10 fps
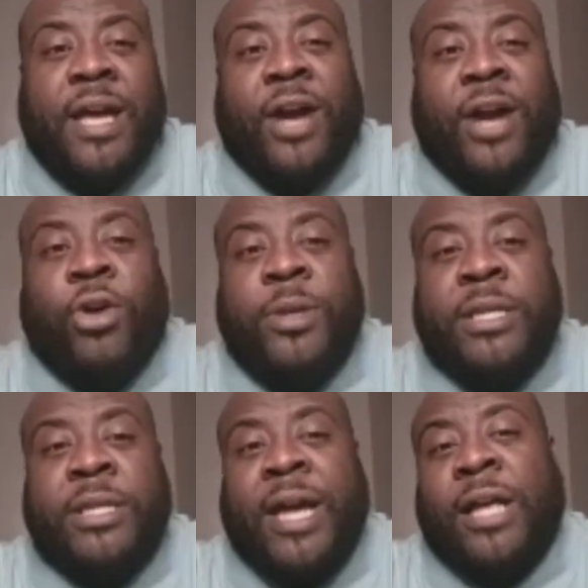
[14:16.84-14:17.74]
call the
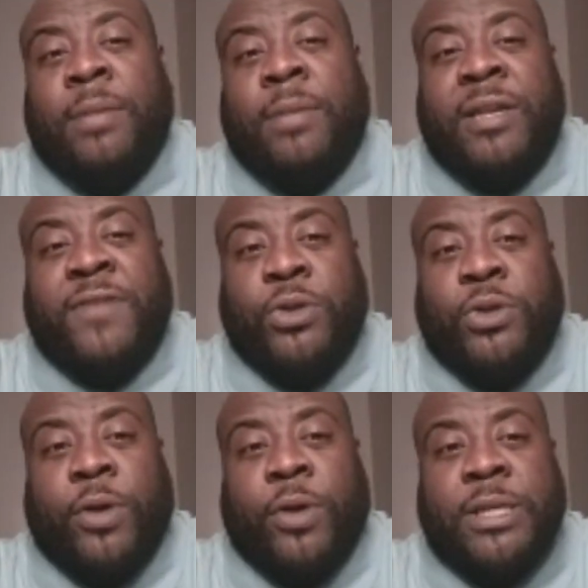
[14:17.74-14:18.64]
Knicks the Island of Misfit
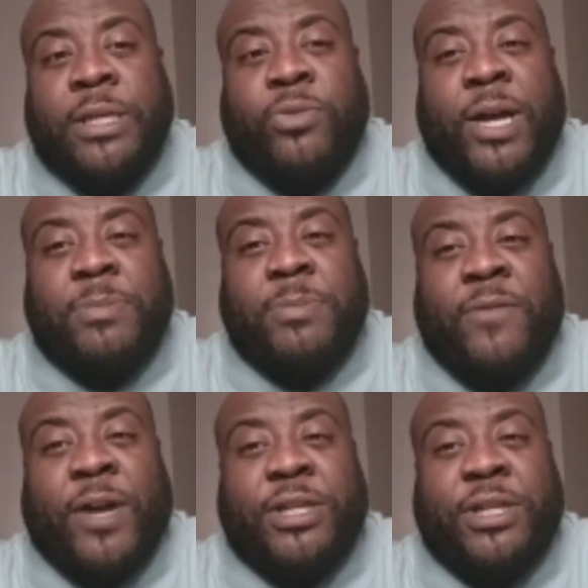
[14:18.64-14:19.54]
Toys. This reminds me of
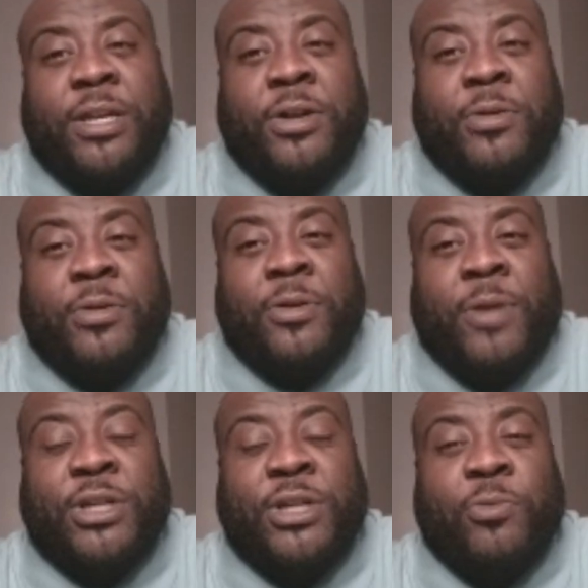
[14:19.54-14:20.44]
watching
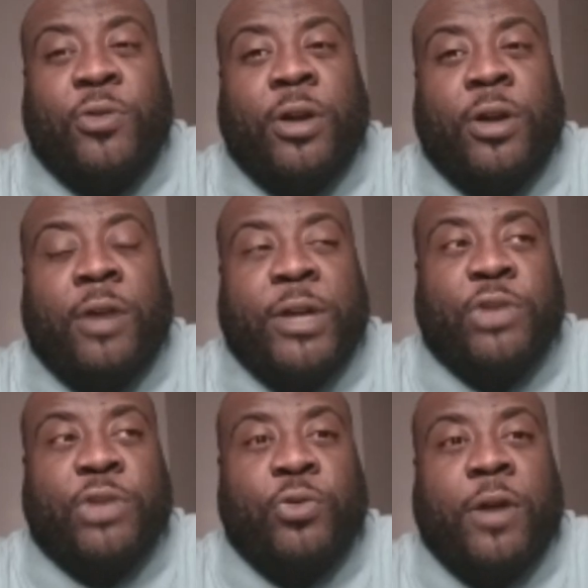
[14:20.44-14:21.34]

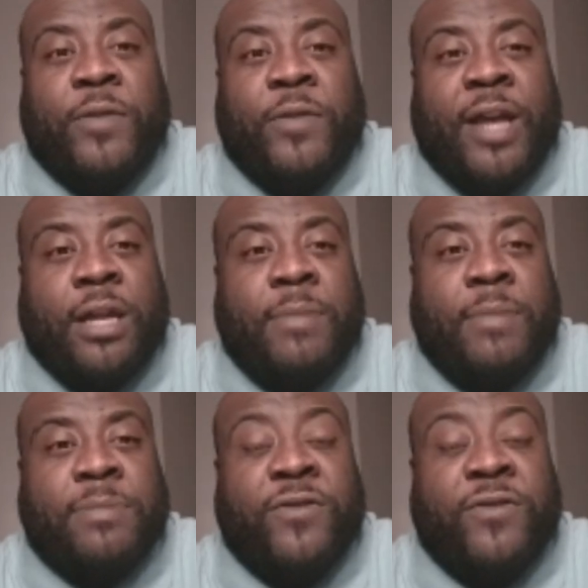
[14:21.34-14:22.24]
Rudolph for the Island of
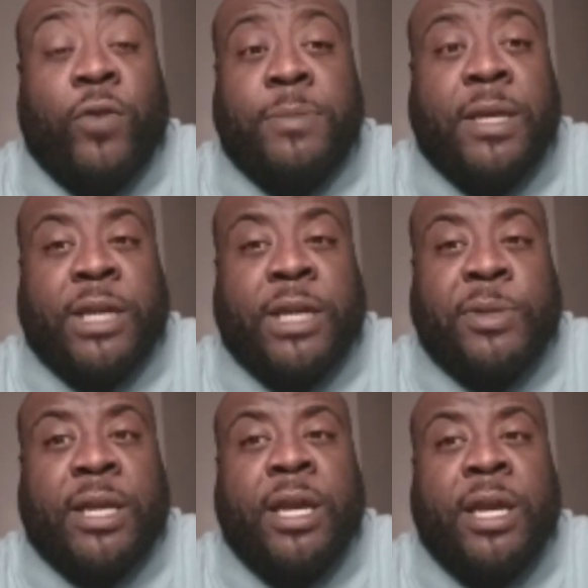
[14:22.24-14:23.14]
Misfit Toys because, like you
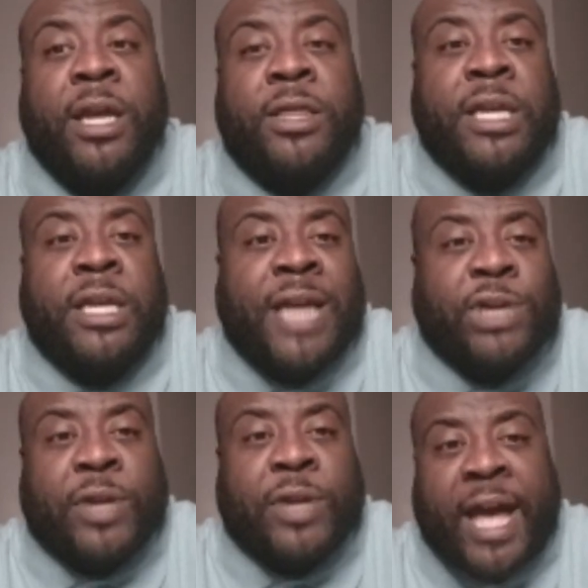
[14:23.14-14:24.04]
said, these
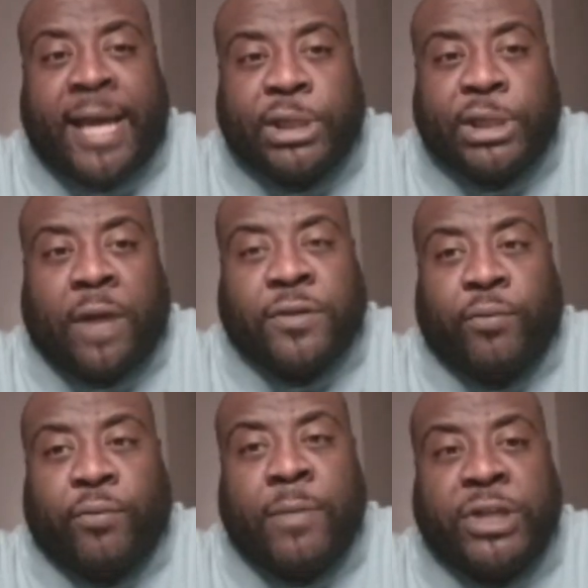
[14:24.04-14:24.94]
guys were cast-offs on
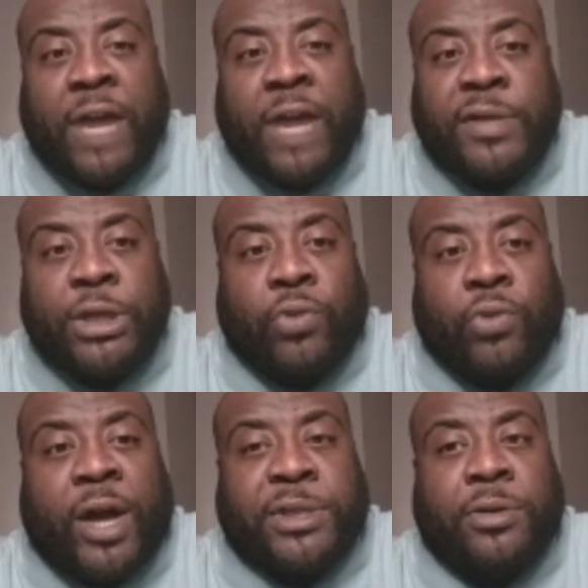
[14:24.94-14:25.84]
pretty much every single
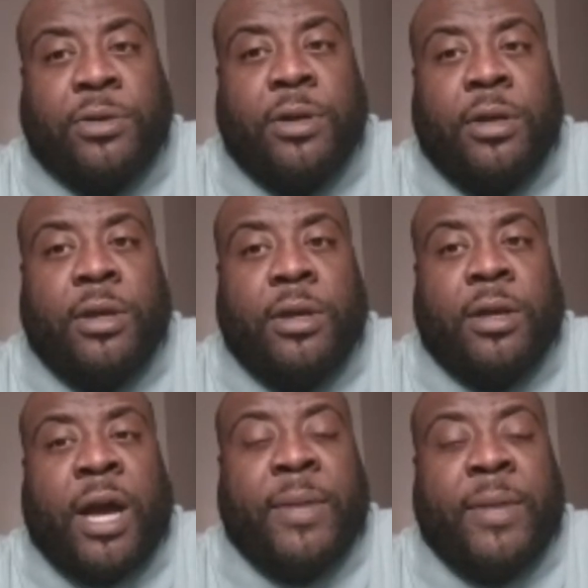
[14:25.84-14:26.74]
roster.
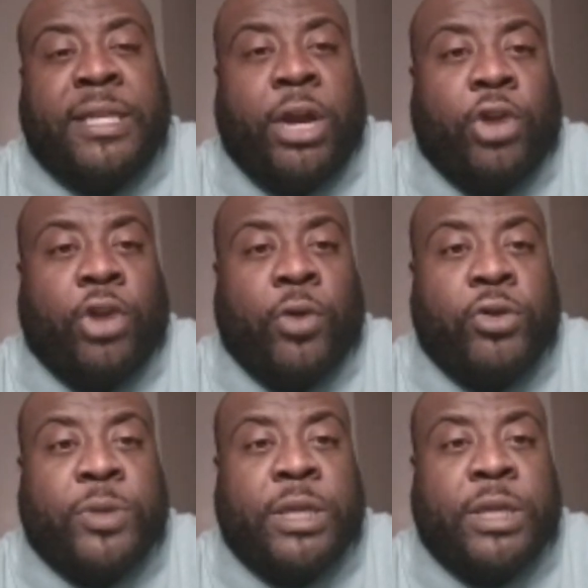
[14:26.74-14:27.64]
I mean, Derrick
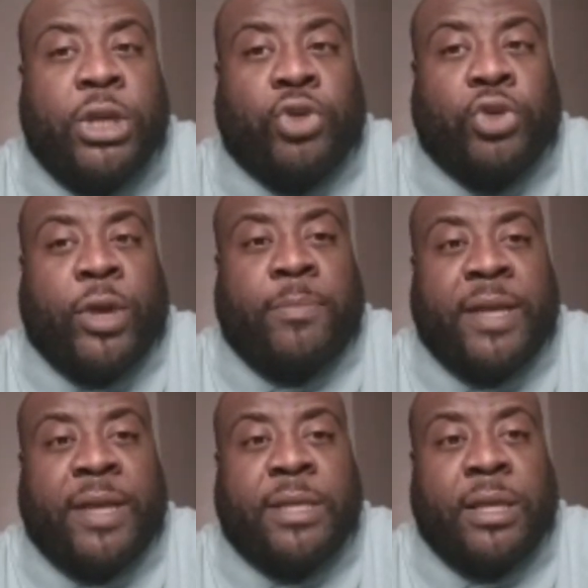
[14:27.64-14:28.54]
Rose was in Detroit,
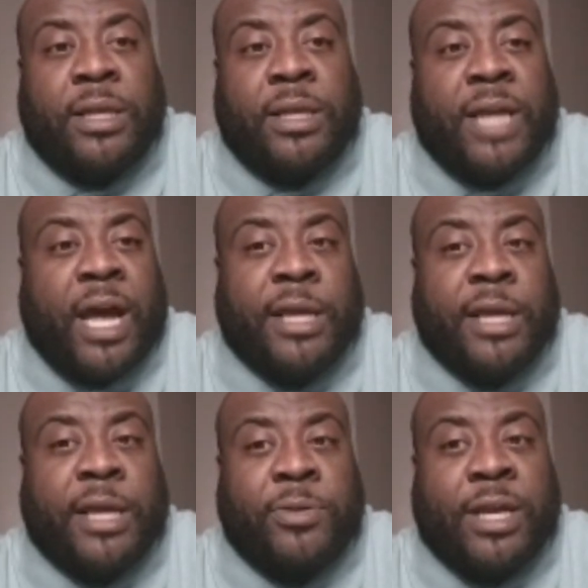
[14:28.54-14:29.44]
basically dying a
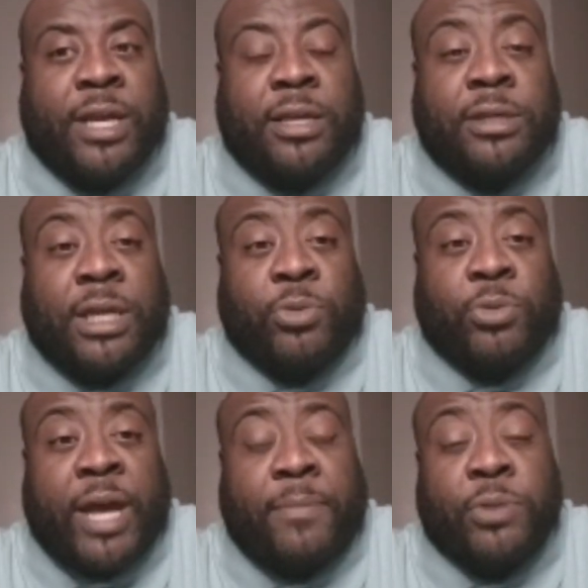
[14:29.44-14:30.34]
slow death because that's
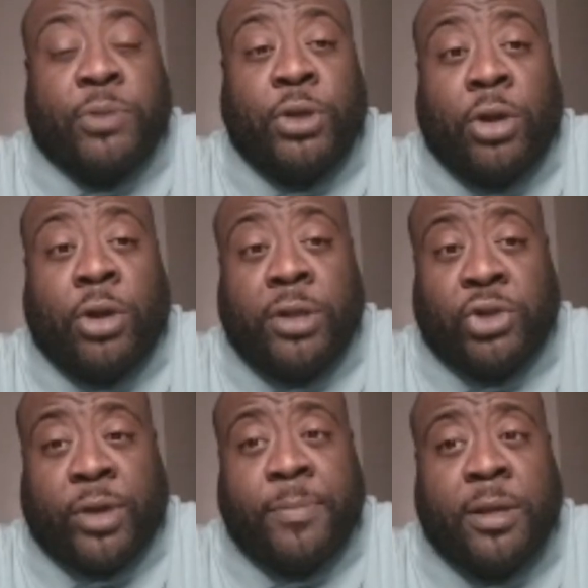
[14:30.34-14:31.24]
what happens when you go to
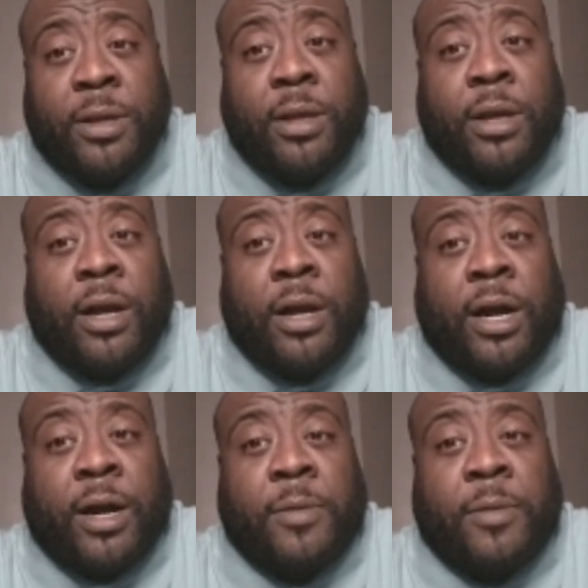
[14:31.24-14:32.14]
Detroit.
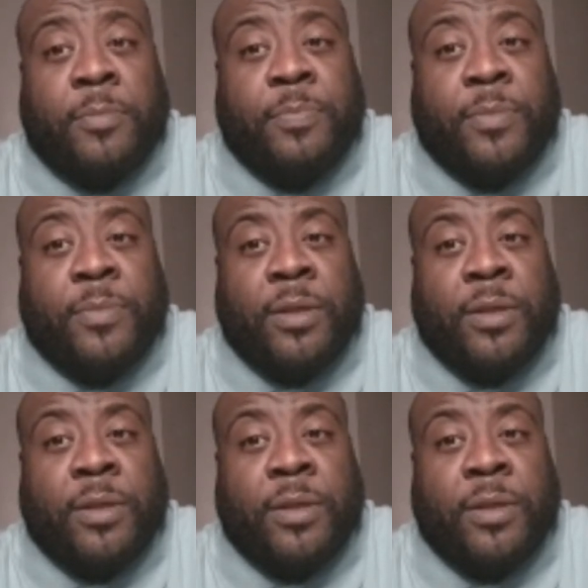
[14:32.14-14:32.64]
Elfrid